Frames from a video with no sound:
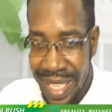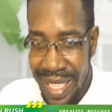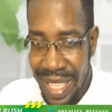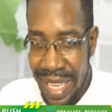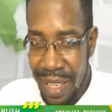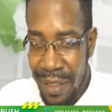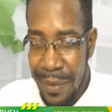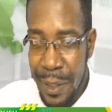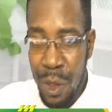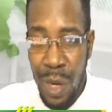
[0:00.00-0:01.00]
Thank you,
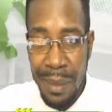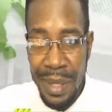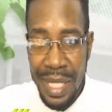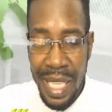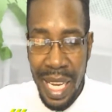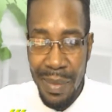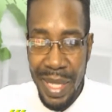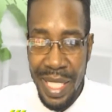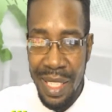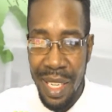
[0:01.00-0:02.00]
Evan. New Amsterdam
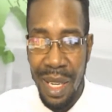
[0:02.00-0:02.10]
is in the